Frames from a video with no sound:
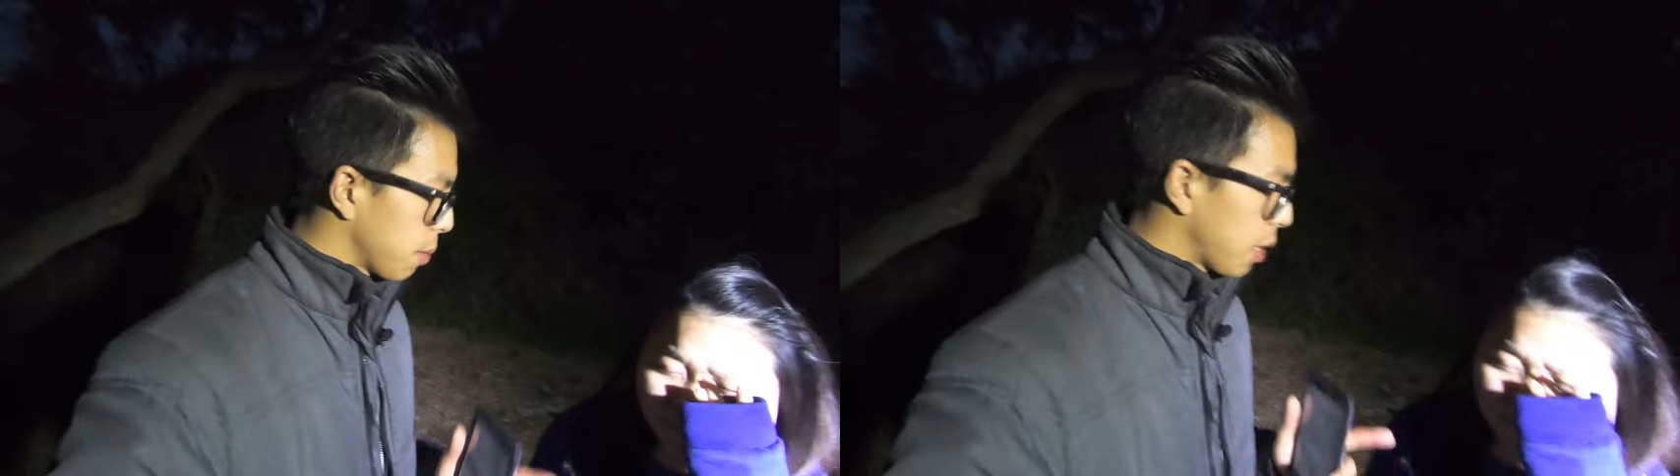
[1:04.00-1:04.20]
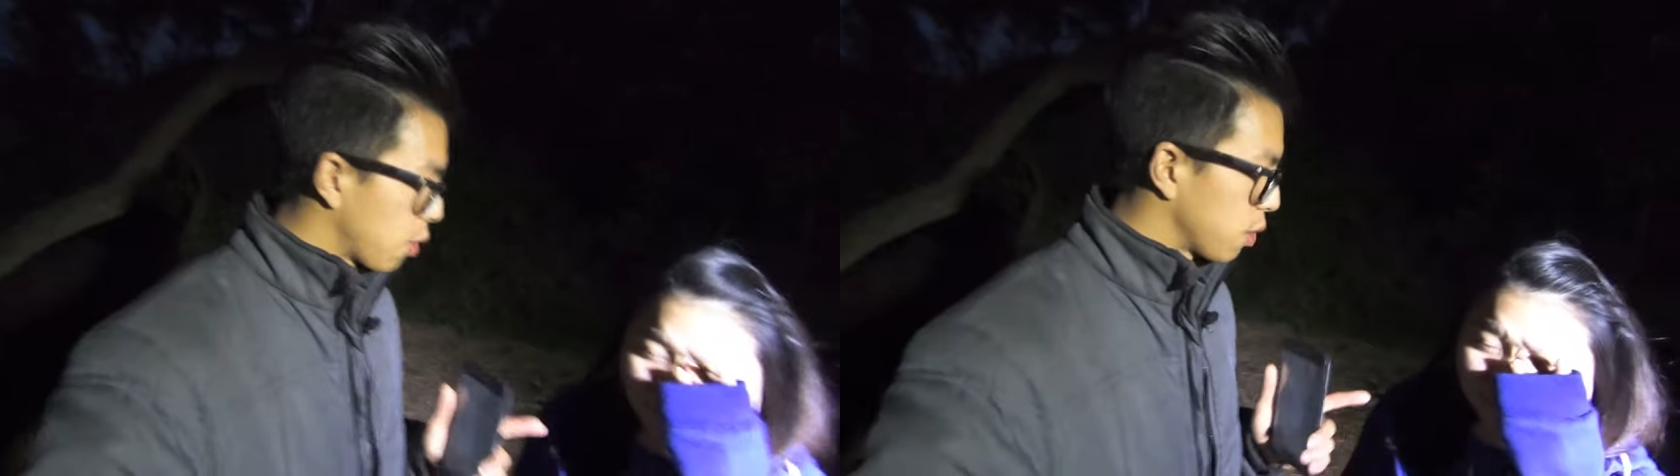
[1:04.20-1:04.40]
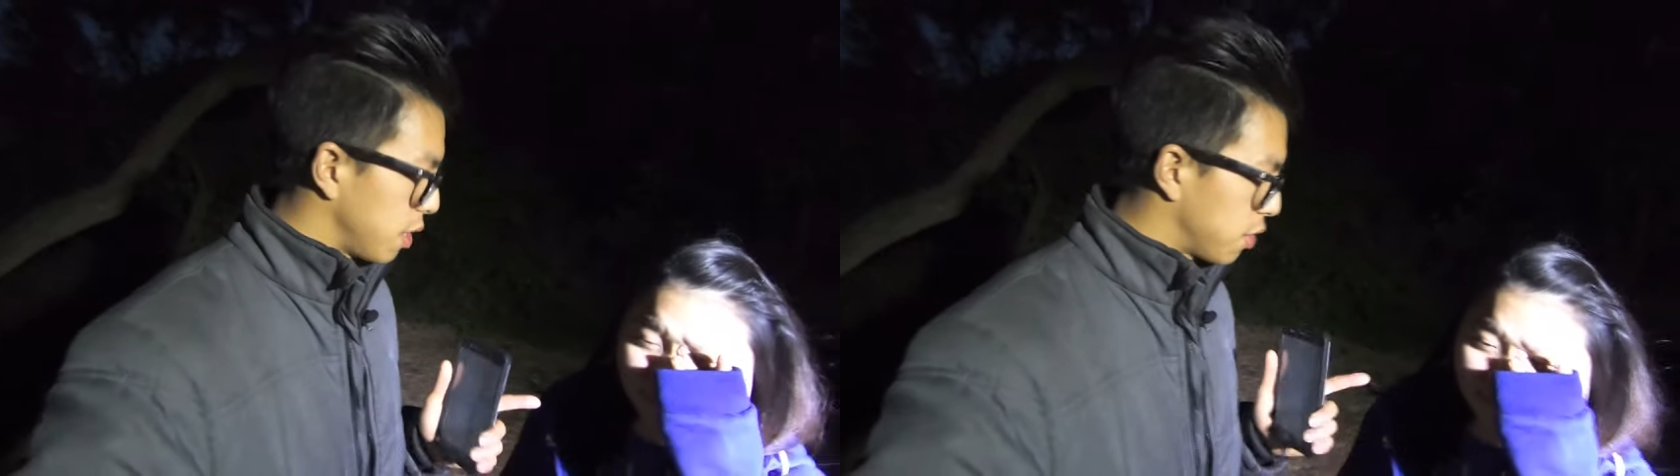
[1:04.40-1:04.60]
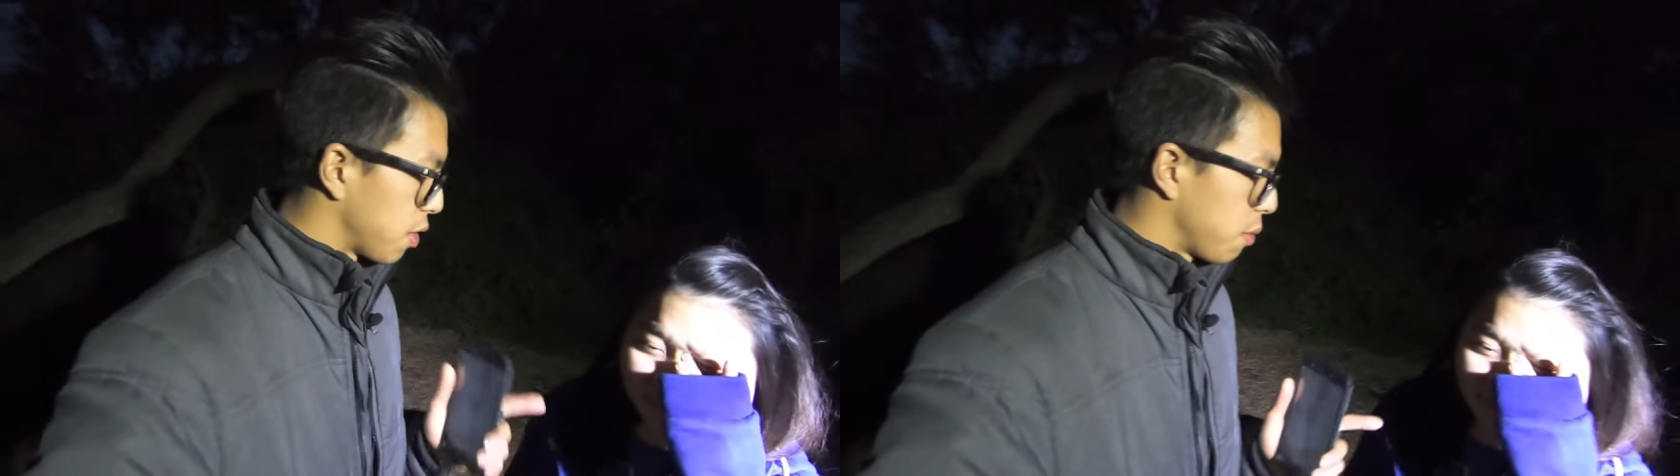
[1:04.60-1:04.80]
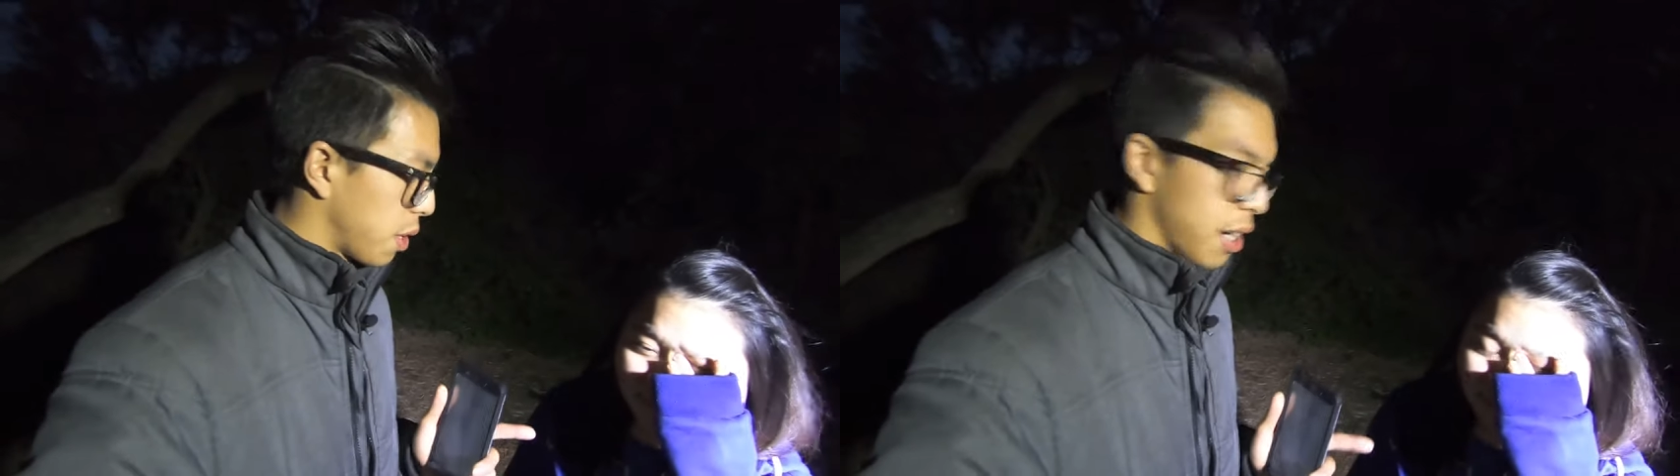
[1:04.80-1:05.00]
something called
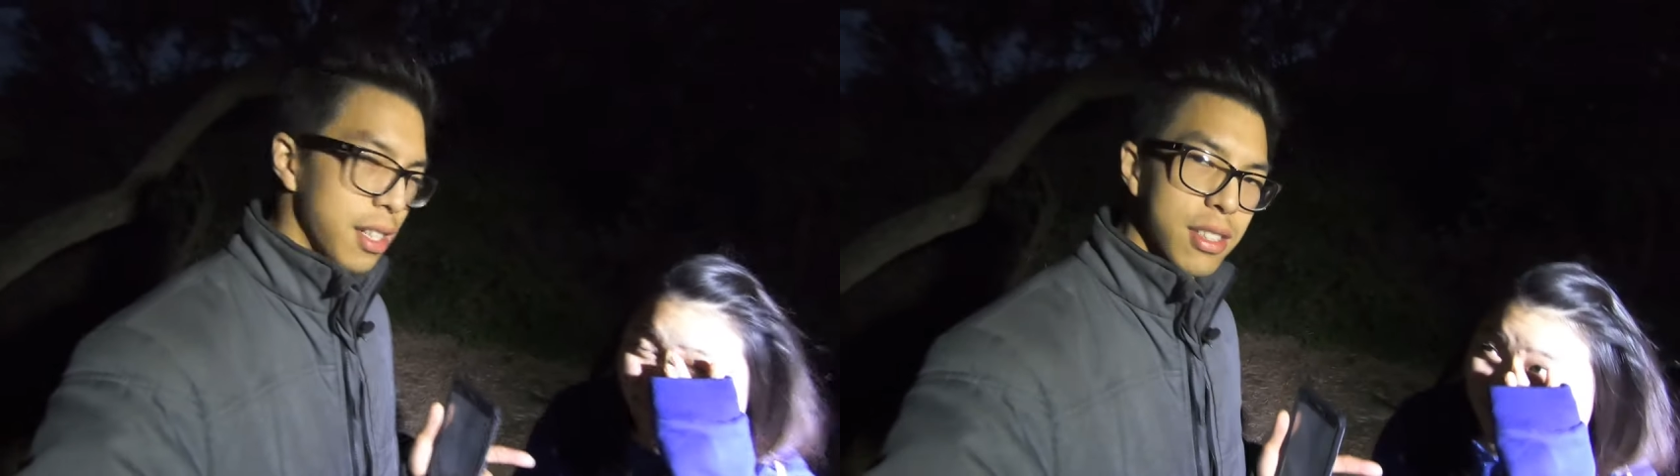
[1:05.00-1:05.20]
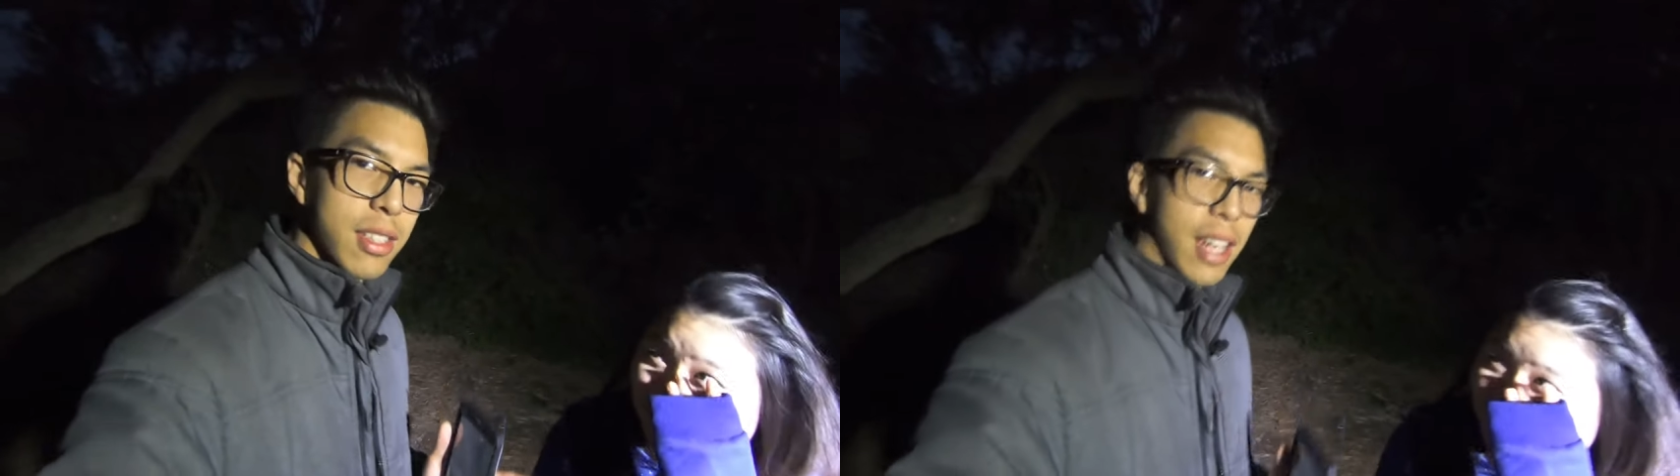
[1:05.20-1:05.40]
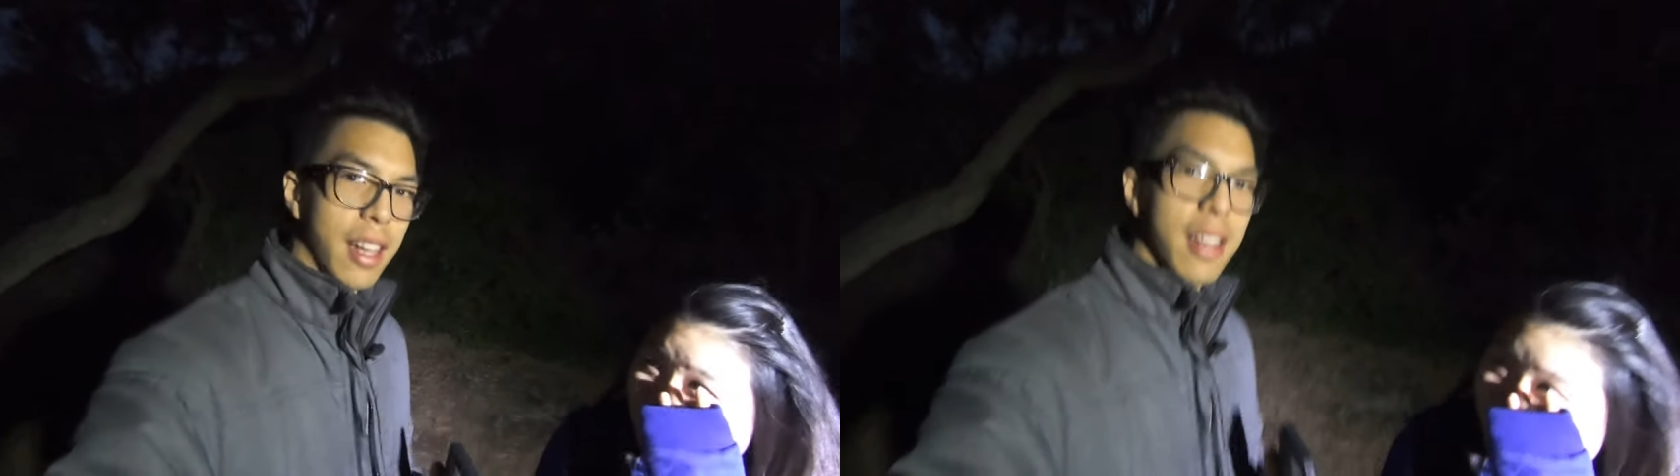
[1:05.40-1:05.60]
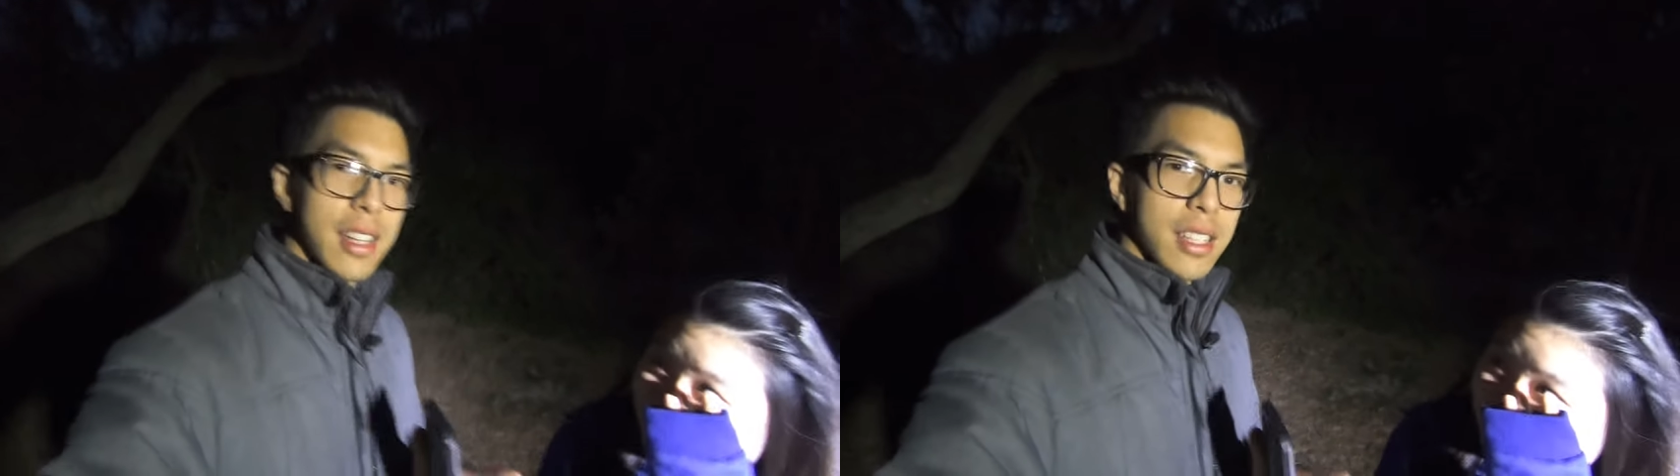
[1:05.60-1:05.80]
instant rice. Okay.